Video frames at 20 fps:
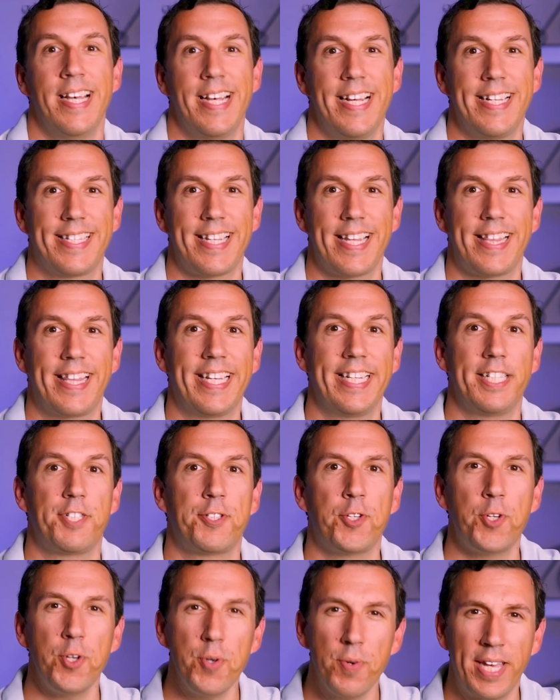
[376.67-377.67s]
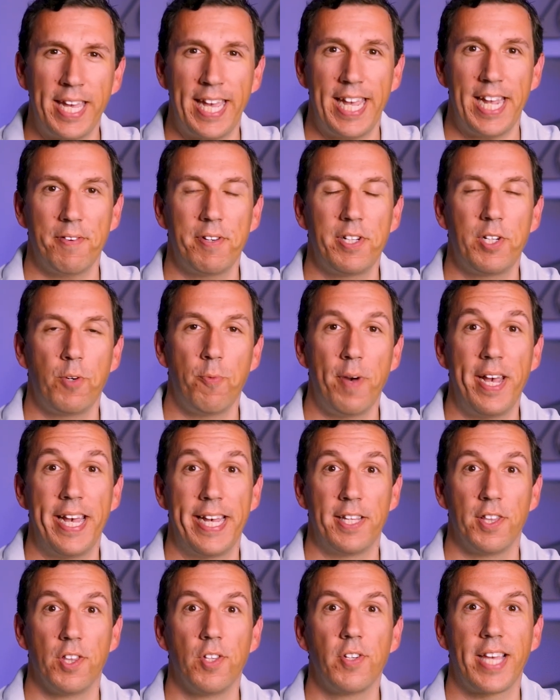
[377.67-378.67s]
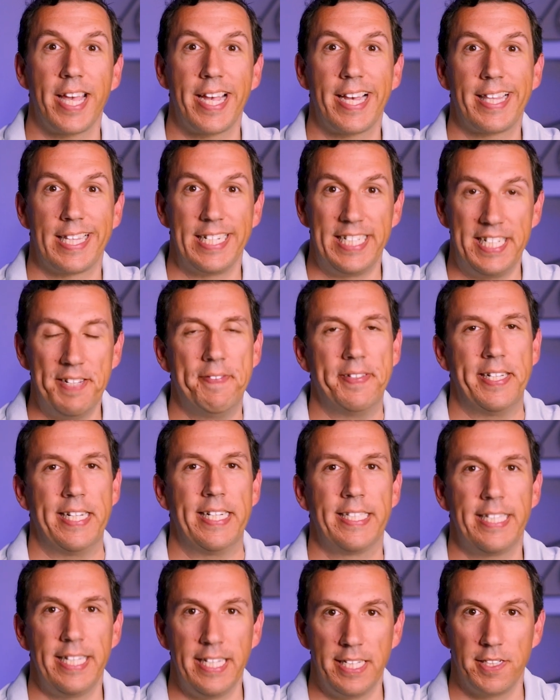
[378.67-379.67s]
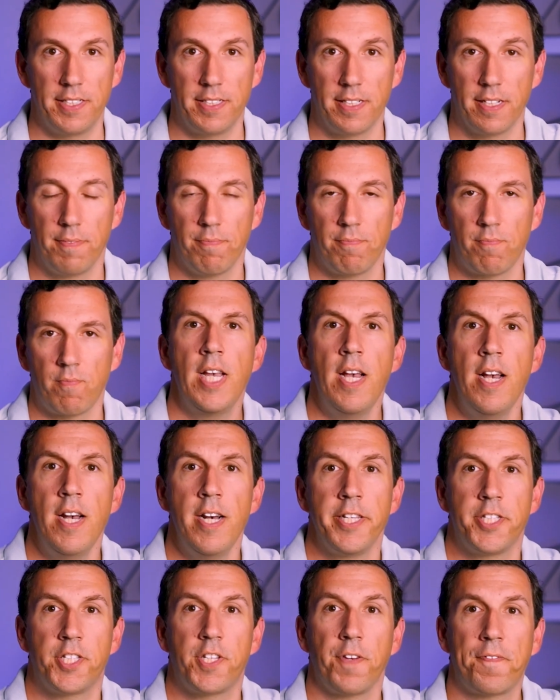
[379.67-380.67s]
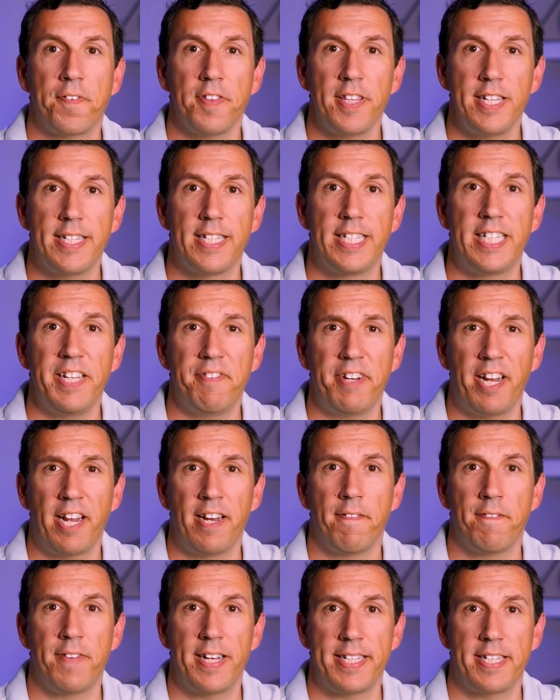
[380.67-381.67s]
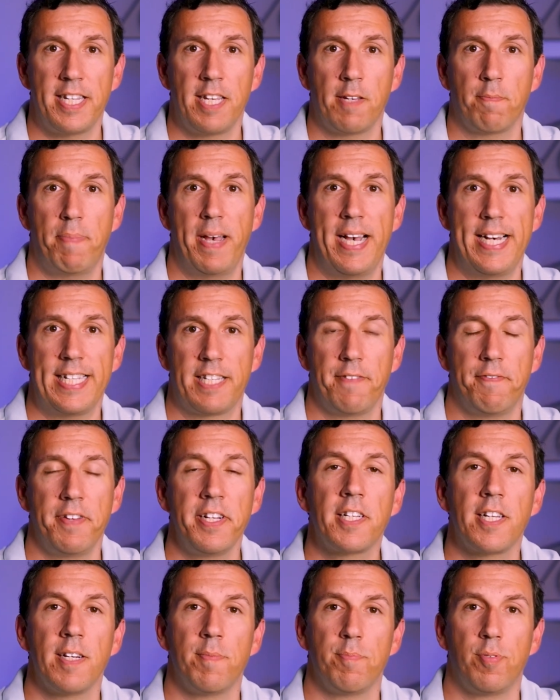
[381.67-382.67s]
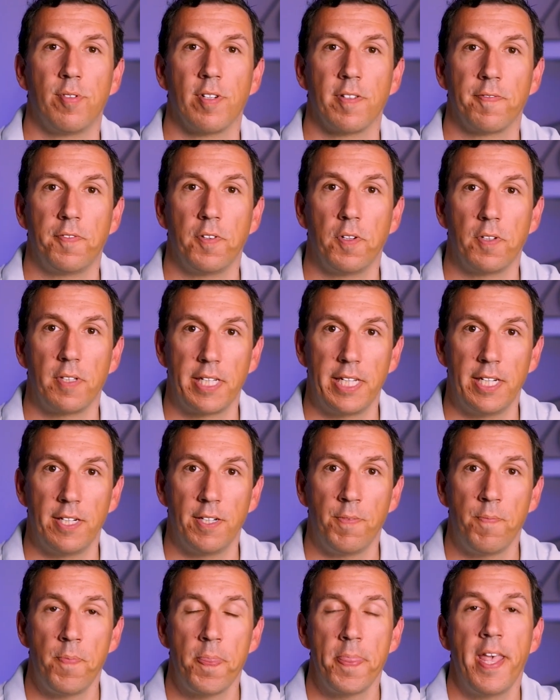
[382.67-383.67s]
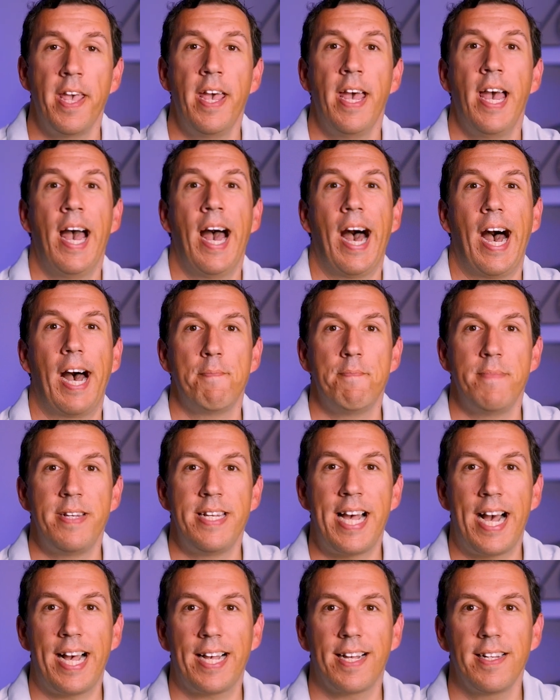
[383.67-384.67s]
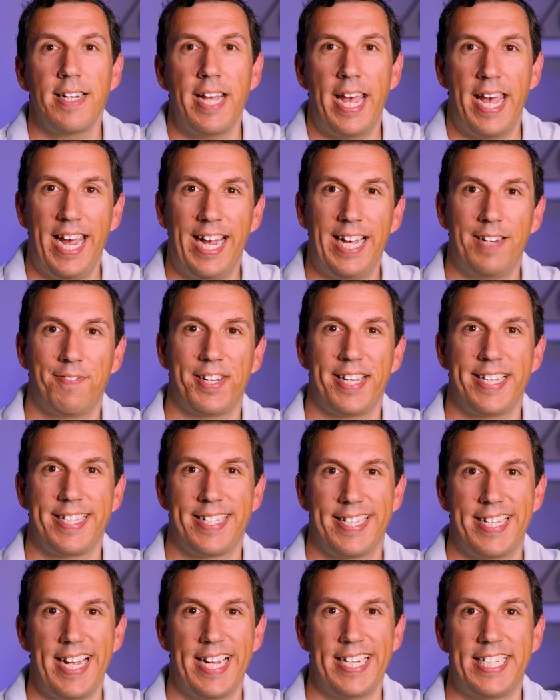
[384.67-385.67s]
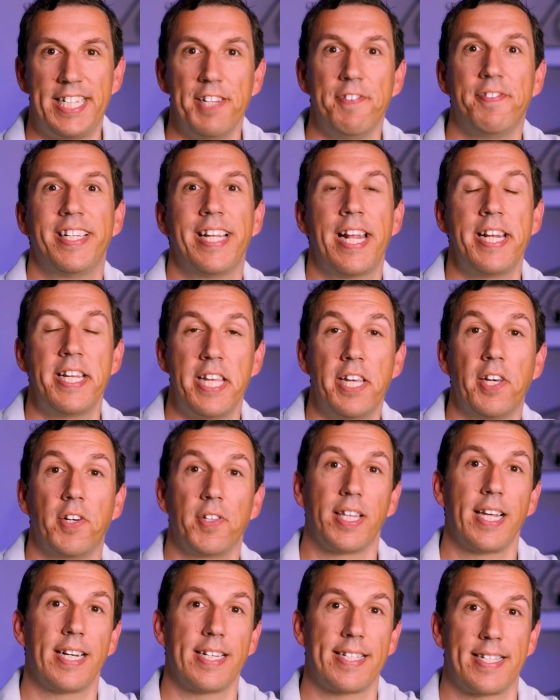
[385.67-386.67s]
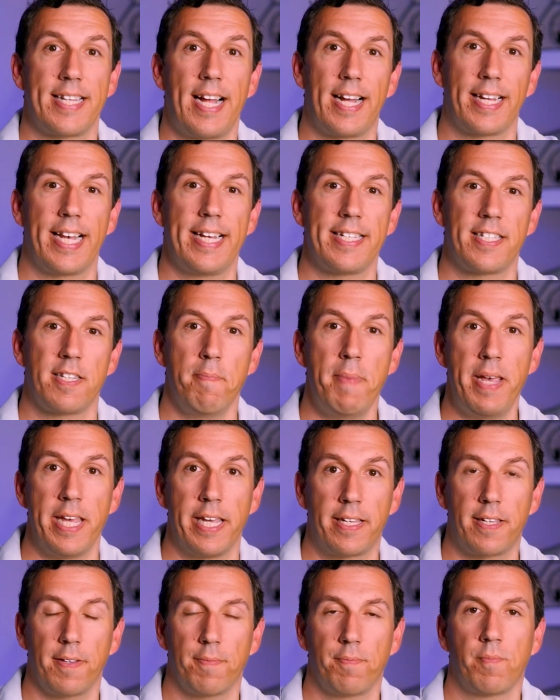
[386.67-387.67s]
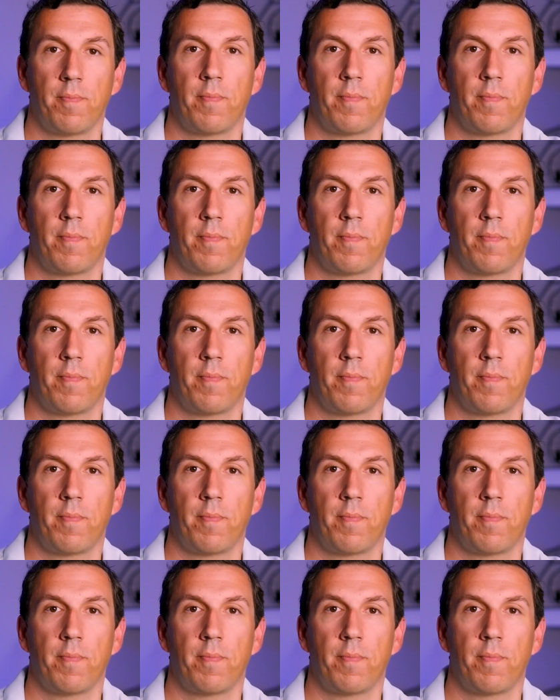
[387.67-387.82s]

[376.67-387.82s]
it's that they get too carried away looking at the dividend yield. So for this dividend investing passive income portfolio, I'm not going to have a set dividend yield that a stock has to make.